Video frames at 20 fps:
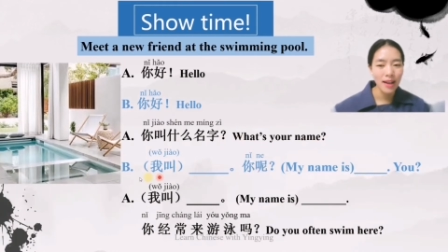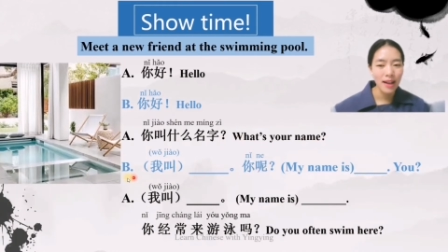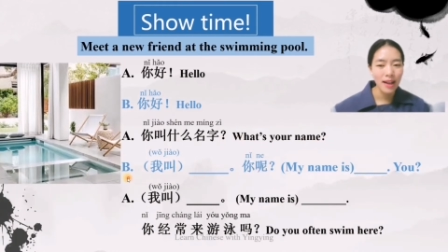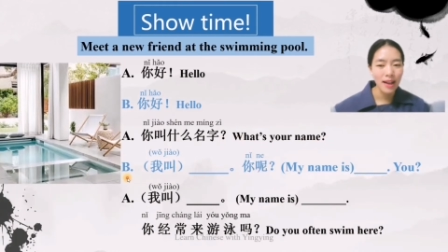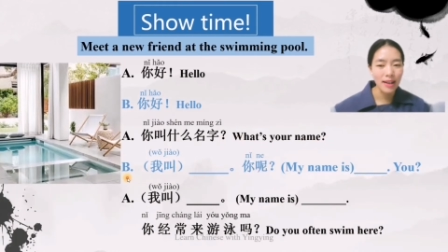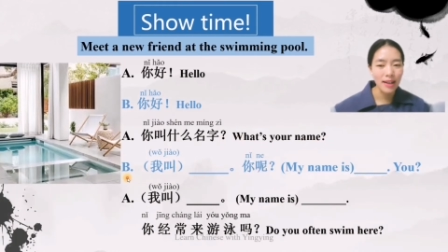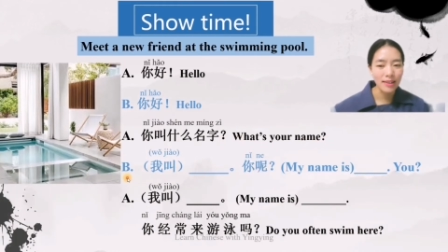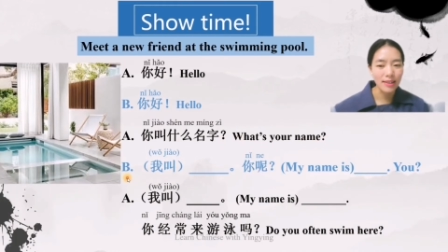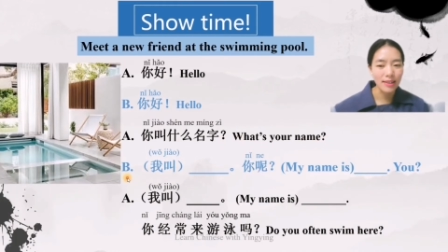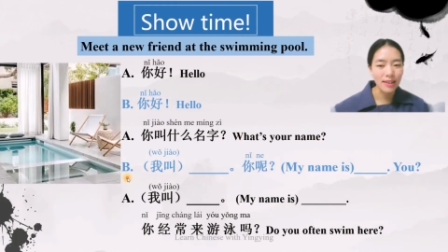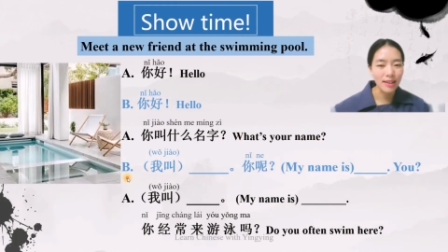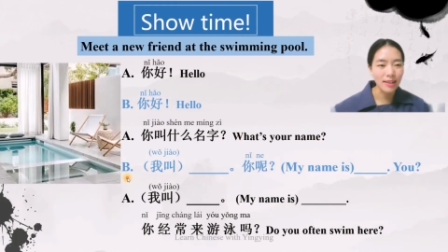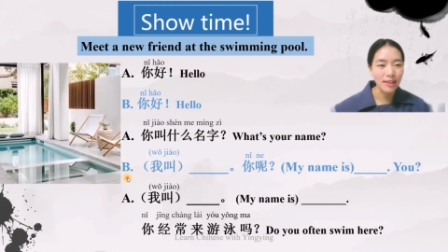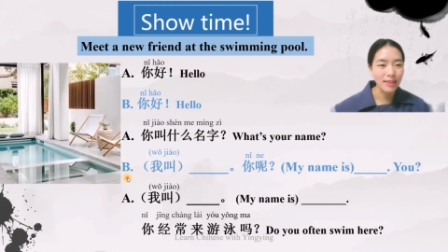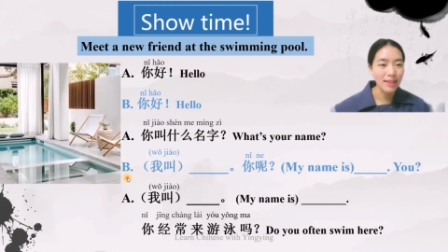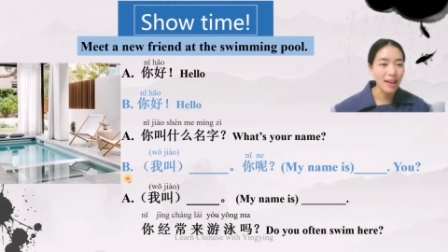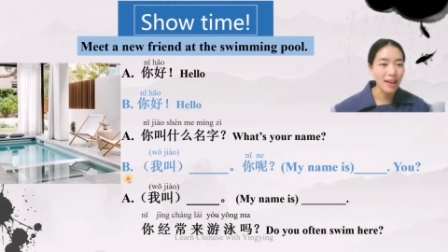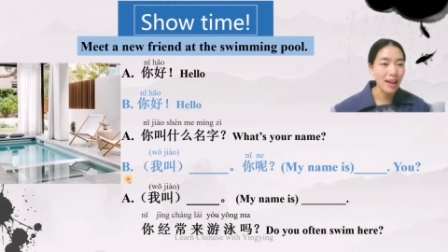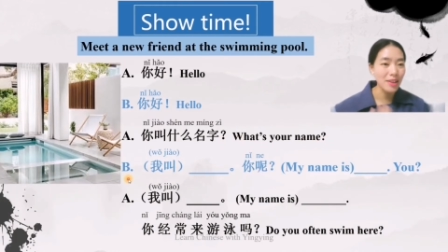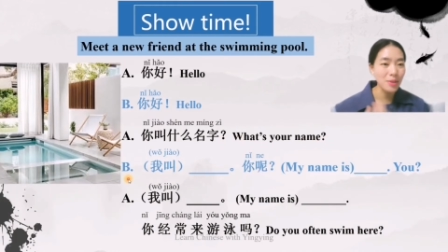And
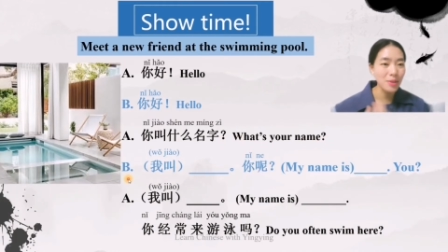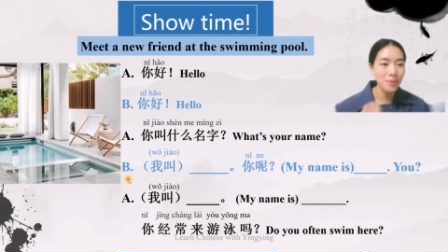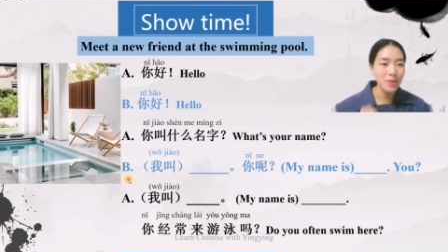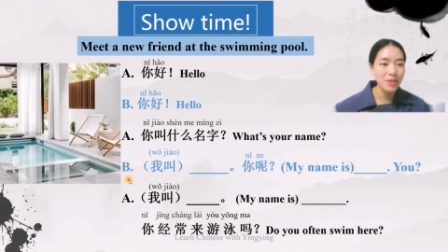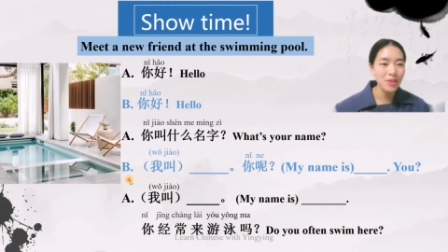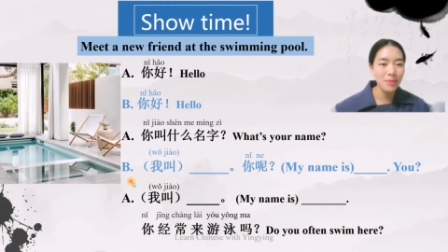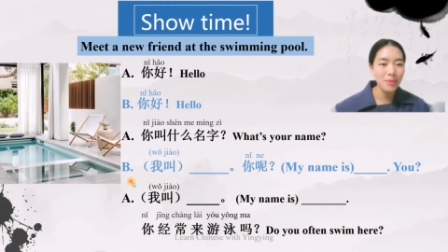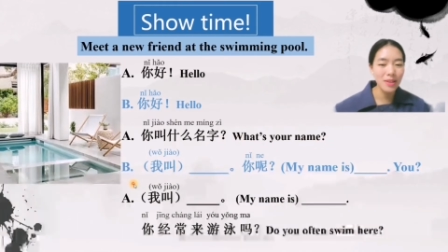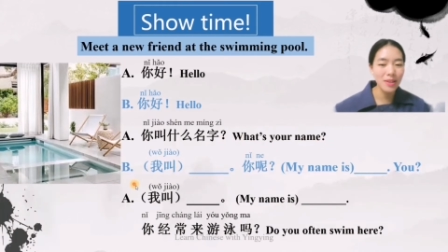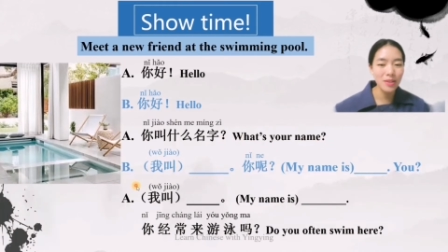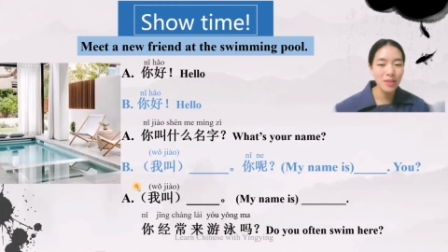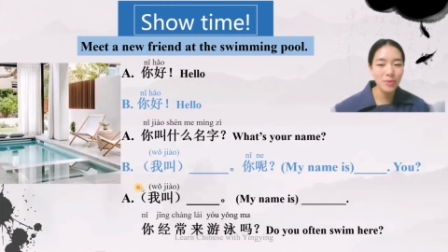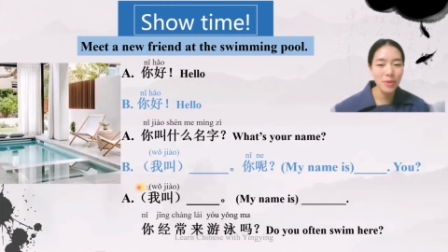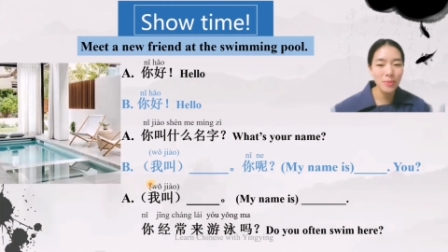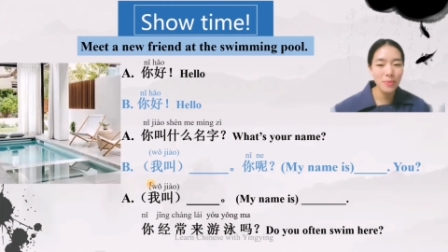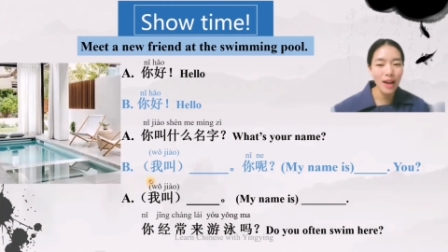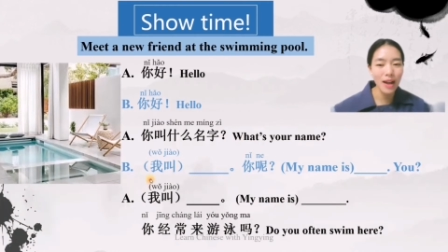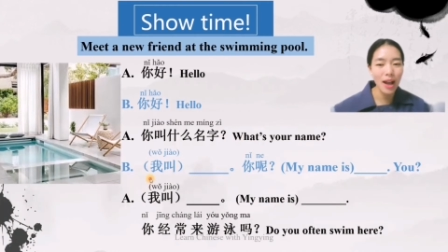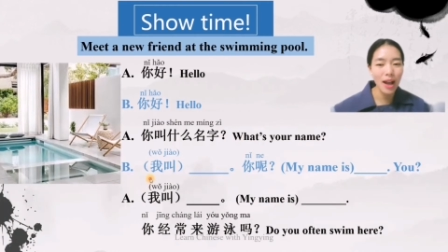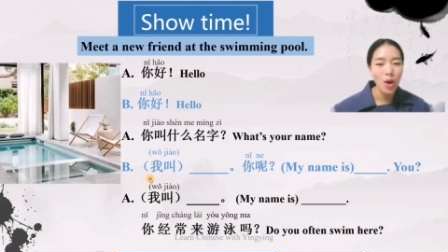the other person might
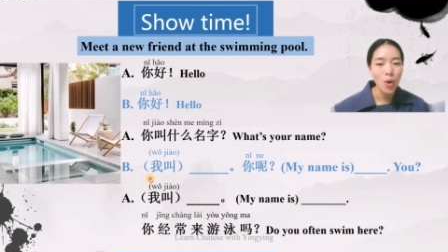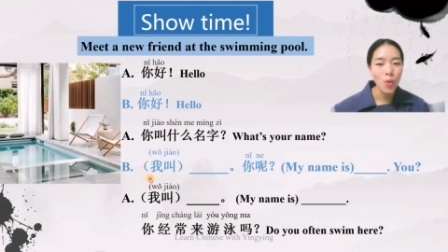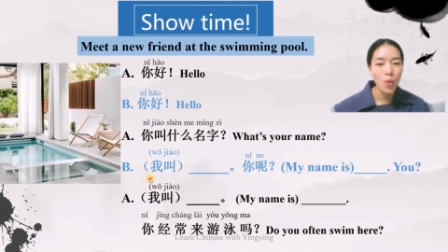reply,